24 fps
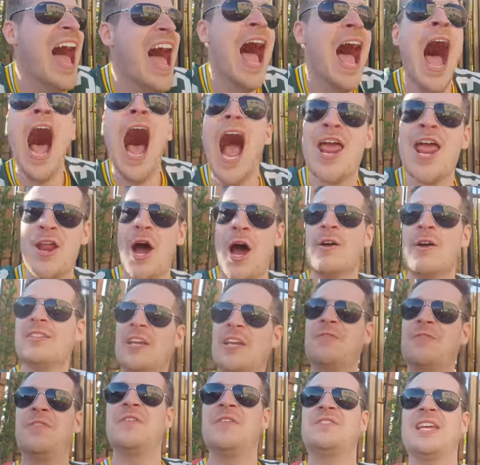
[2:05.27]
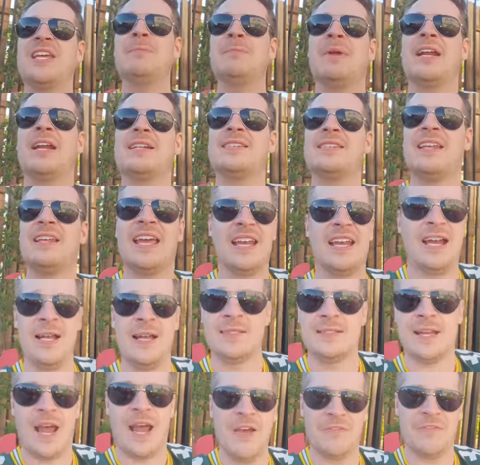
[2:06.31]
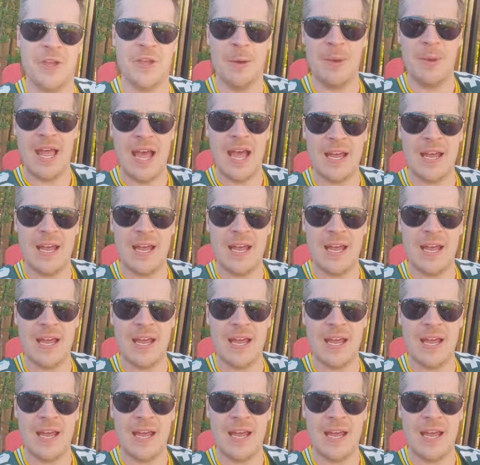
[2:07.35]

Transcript: I know. I was like 15 minutes late, and I was like, I feel bad.